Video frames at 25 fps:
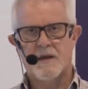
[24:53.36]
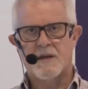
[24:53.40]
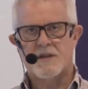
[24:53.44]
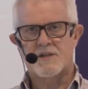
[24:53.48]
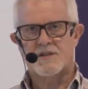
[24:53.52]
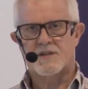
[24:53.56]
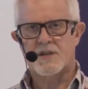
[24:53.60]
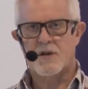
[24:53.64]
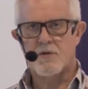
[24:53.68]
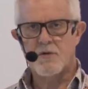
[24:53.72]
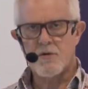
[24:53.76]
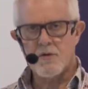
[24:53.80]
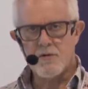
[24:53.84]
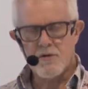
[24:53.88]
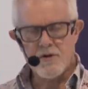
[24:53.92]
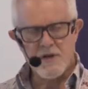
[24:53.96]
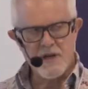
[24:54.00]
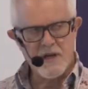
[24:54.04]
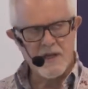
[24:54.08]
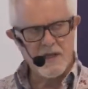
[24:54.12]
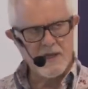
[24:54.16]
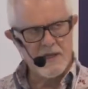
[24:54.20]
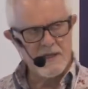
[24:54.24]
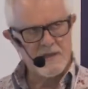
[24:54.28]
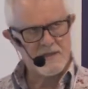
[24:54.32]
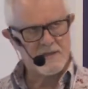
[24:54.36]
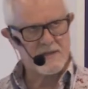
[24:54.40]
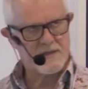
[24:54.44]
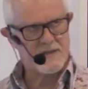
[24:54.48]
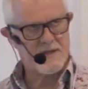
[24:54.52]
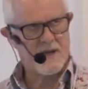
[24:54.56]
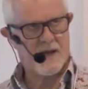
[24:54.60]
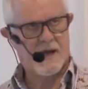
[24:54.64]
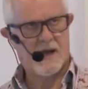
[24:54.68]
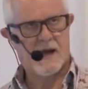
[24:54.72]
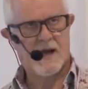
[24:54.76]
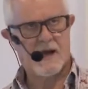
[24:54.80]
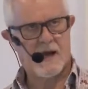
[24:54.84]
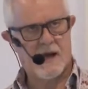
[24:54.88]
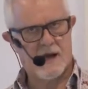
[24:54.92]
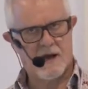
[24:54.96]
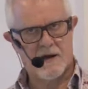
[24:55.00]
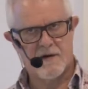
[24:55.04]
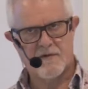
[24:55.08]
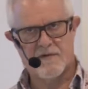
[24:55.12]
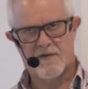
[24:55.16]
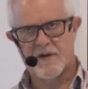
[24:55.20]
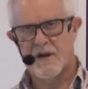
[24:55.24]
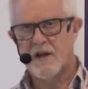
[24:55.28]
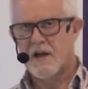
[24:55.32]
So you need to
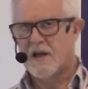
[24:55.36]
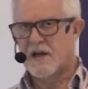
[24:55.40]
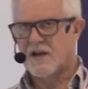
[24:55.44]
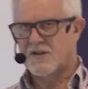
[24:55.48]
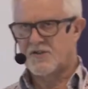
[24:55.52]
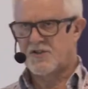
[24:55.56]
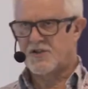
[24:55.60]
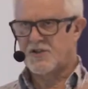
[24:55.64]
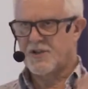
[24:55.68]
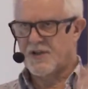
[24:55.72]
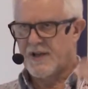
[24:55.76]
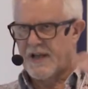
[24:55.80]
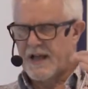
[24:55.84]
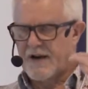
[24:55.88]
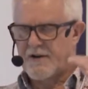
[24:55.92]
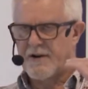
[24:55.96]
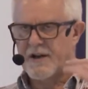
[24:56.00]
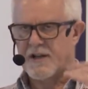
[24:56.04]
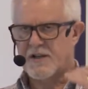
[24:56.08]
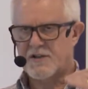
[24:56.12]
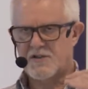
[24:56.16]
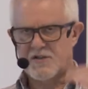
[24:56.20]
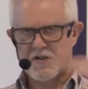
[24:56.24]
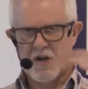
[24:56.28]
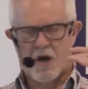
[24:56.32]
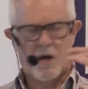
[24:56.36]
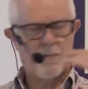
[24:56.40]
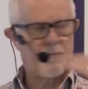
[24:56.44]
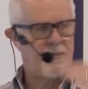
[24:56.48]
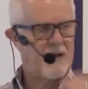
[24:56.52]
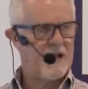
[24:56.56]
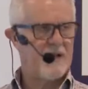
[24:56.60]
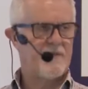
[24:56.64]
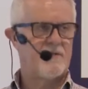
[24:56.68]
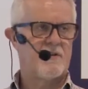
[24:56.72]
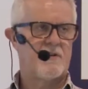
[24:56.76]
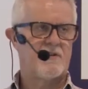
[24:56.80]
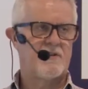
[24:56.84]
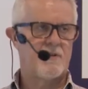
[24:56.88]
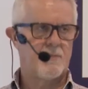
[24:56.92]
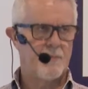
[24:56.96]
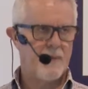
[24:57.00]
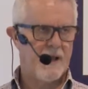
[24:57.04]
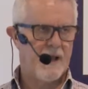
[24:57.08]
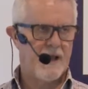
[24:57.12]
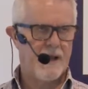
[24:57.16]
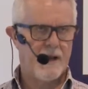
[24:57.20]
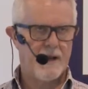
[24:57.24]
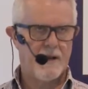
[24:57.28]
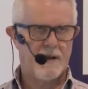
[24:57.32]
have a generic top-level
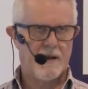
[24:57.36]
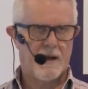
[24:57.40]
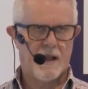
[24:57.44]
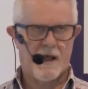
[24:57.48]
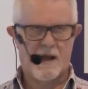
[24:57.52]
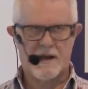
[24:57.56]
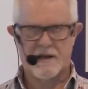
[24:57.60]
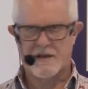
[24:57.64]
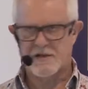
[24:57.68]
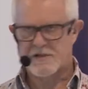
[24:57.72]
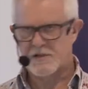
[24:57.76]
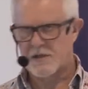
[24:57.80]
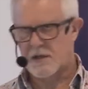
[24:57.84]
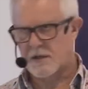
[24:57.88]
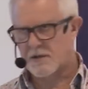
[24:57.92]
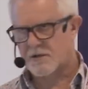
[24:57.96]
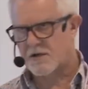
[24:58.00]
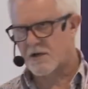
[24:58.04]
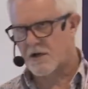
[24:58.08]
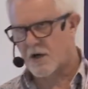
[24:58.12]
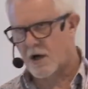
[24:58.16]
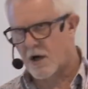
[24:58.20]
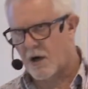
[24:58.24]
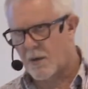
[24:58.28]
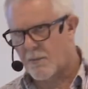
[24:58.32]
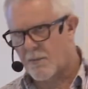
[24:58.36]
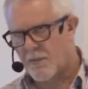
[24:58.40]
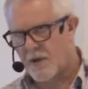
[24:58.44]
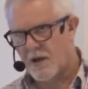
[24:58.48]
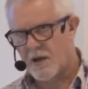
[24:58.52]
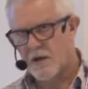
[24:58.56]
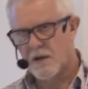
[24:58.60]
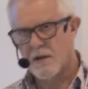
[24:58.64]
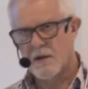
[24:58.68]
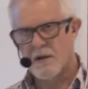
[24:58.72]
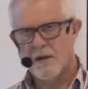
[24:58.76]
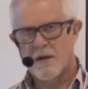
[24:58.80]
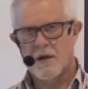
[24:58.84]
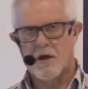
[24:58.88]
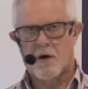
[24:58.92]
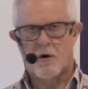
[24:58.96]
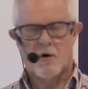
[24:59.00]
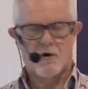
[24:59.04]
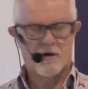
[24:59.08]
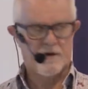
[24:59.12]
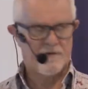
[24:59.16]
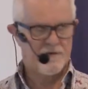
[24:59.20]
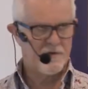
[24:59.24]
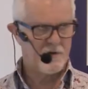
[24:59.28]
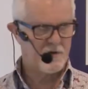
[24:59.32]
domain like .com,
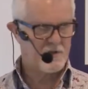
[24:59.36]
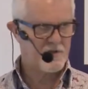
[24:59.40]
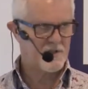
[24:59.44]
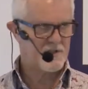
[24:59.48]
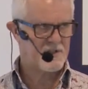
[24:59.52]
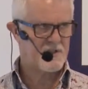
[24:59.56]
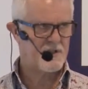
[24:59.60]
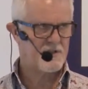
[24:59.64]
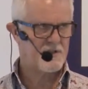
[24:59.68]
or if you're just